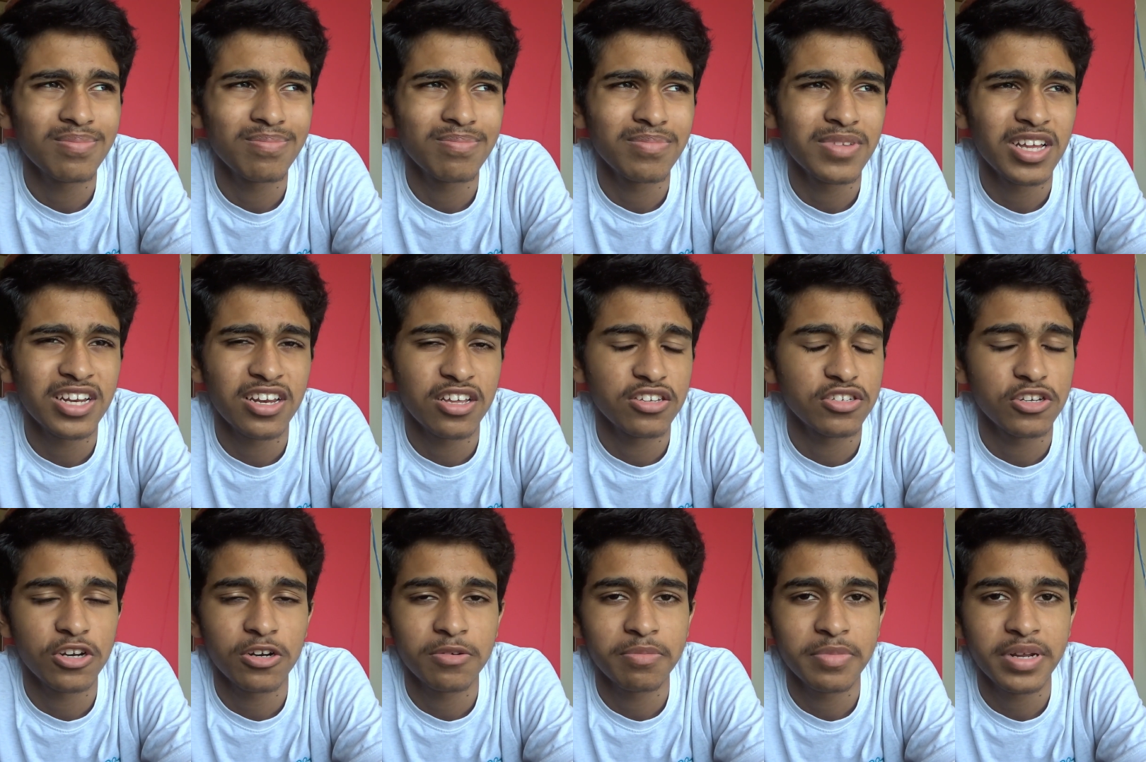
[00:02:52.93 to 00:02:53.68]
That does
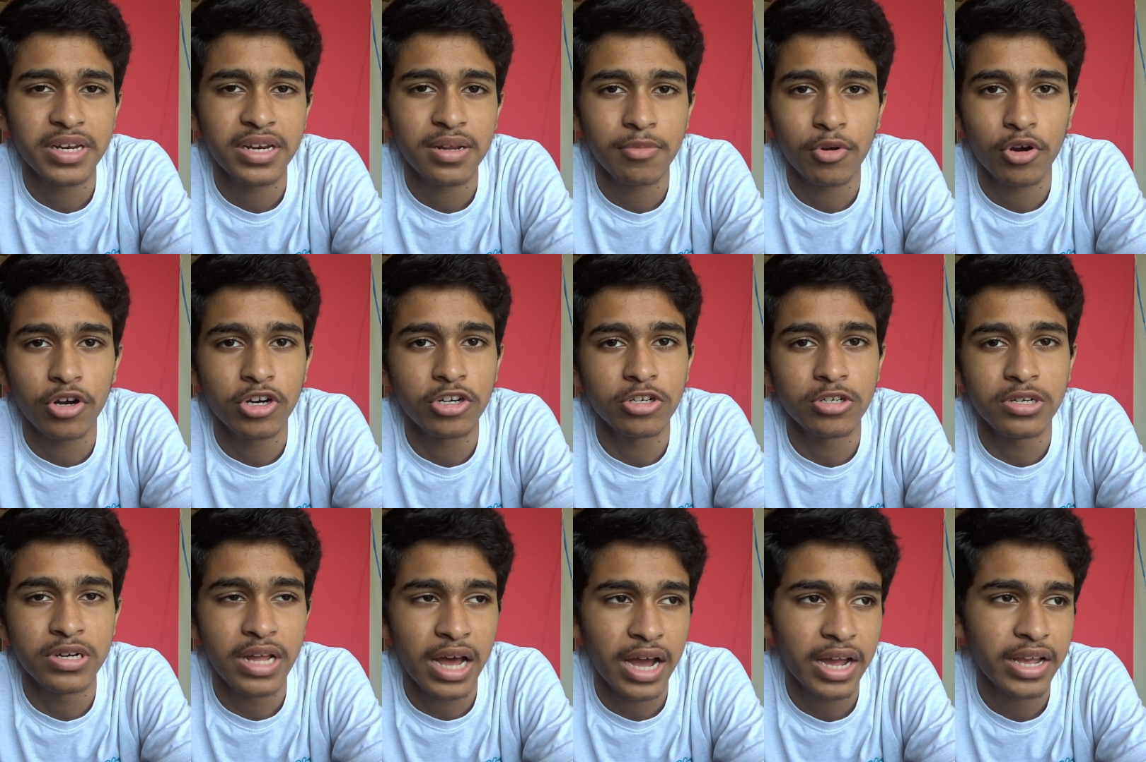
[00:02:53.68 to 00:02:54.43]
not mean I'm going
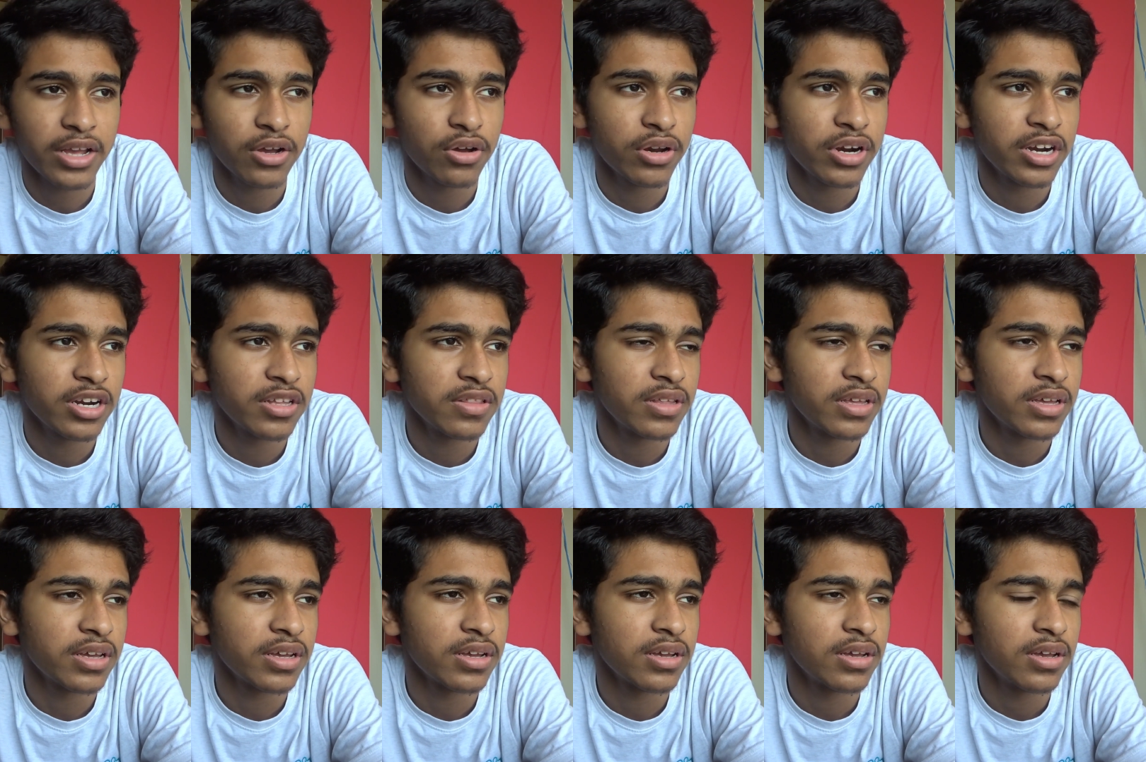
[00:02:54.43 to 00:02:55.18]
to die or
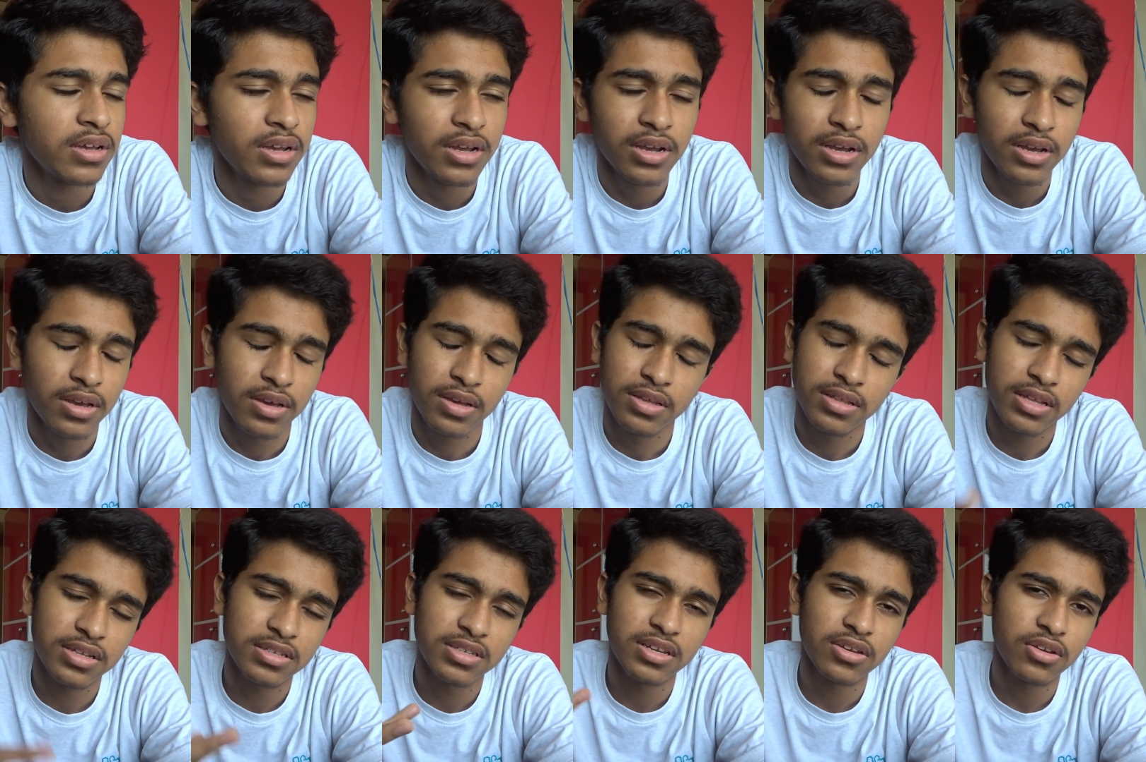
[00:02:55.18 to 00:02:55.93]
anything.
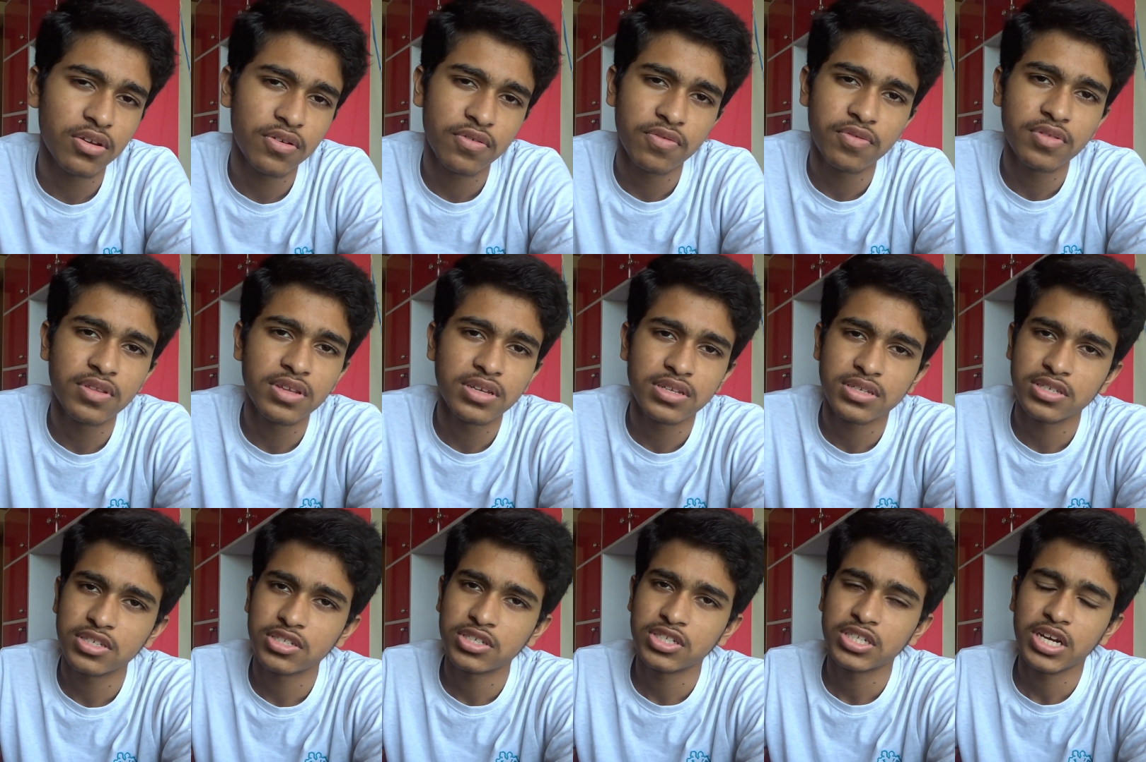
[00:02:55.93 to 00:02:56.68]
That's the end of
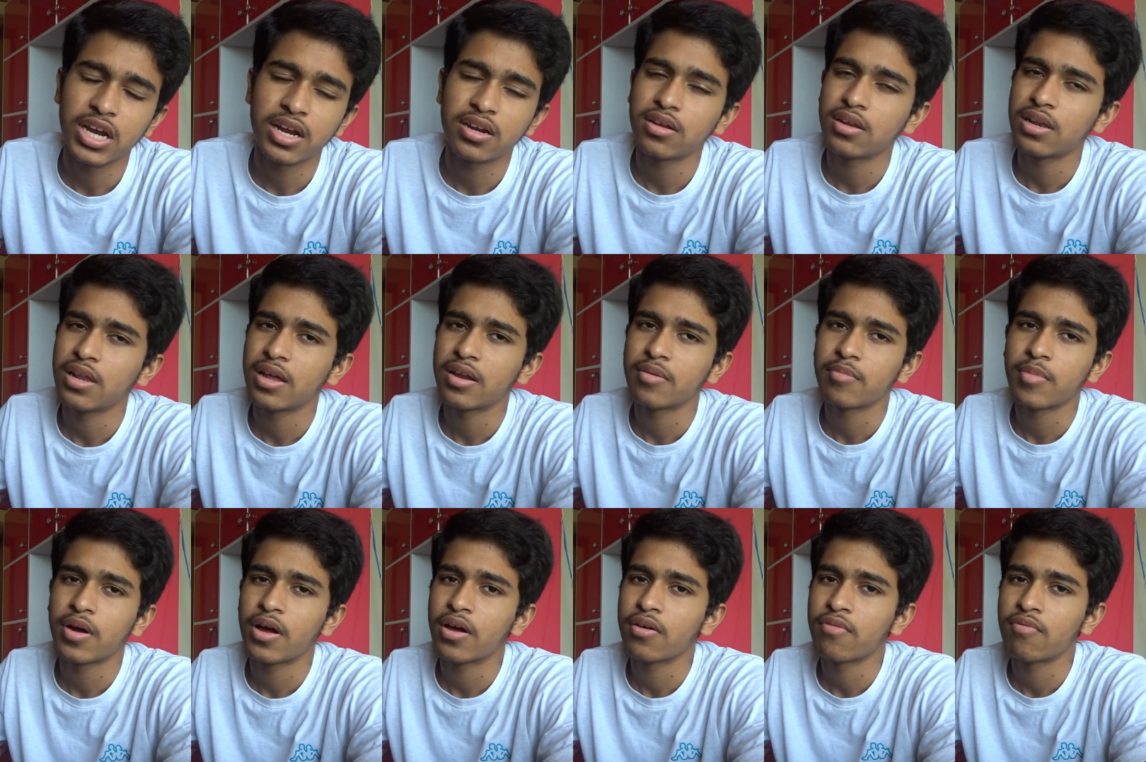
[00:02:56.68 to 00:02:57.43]
this channel and
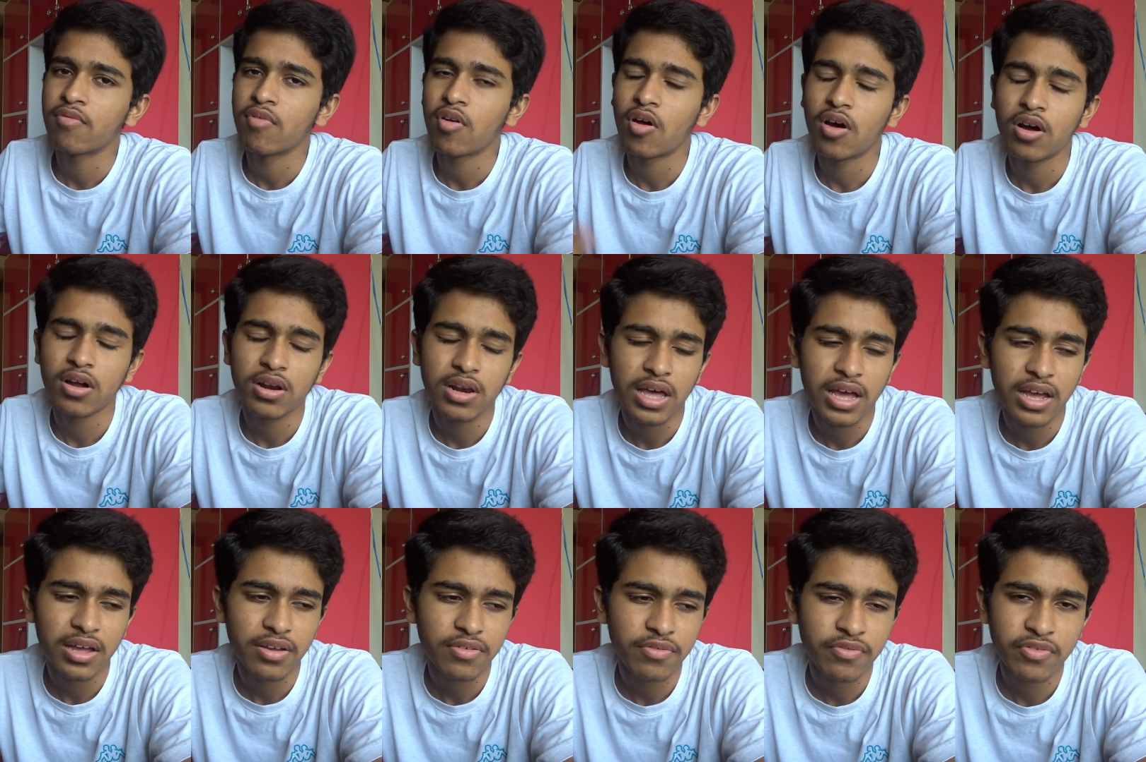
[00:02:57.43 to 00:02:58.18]
my vlog
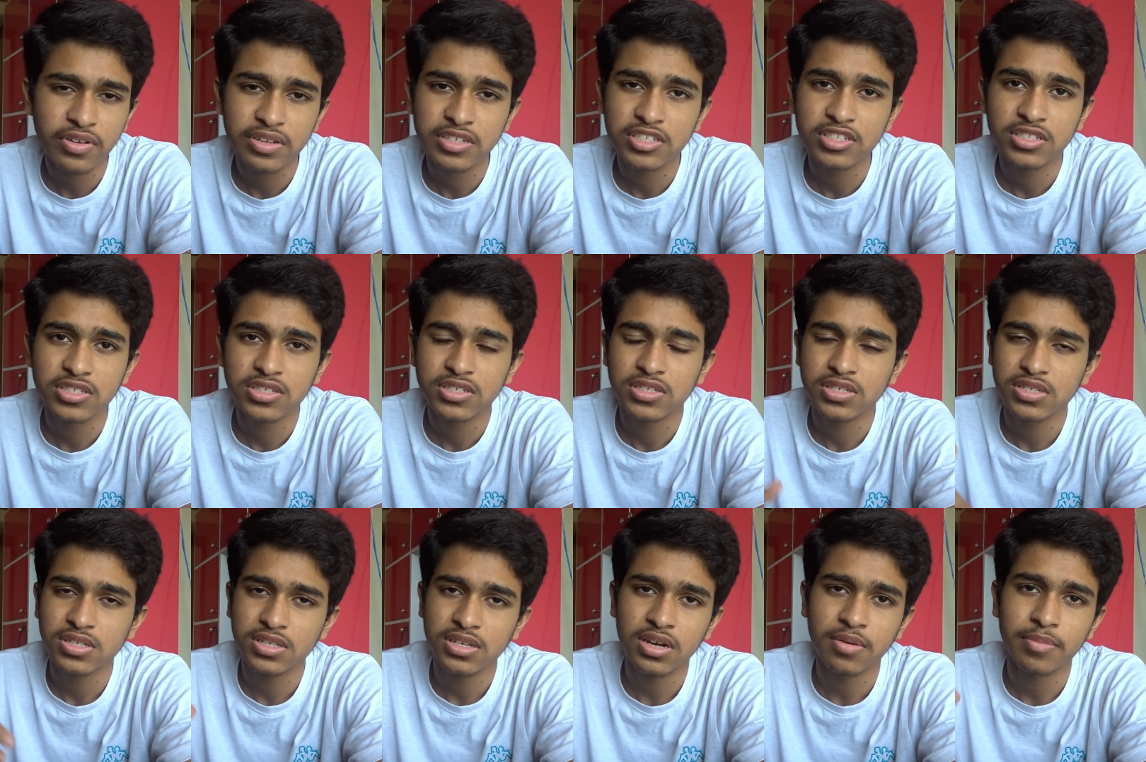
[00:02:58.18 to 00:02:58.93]
life.
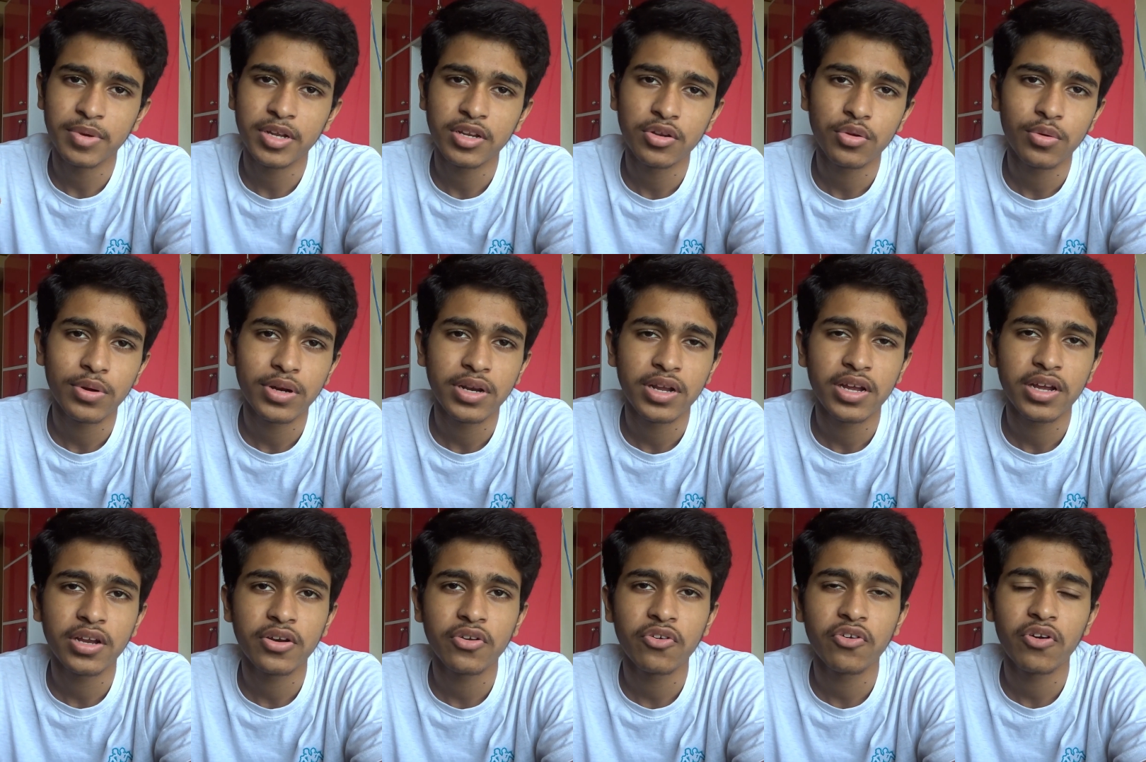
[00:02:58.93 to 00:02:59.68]
It's coming to an
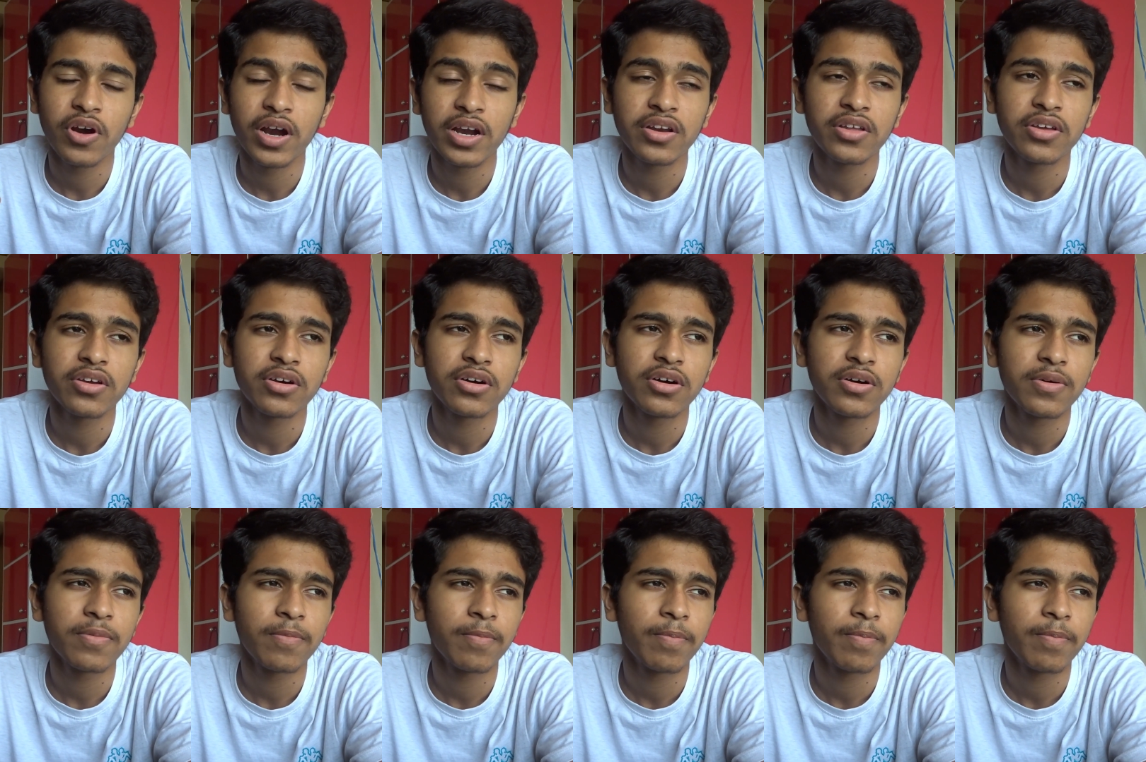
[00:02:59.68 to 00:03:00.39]
end right here.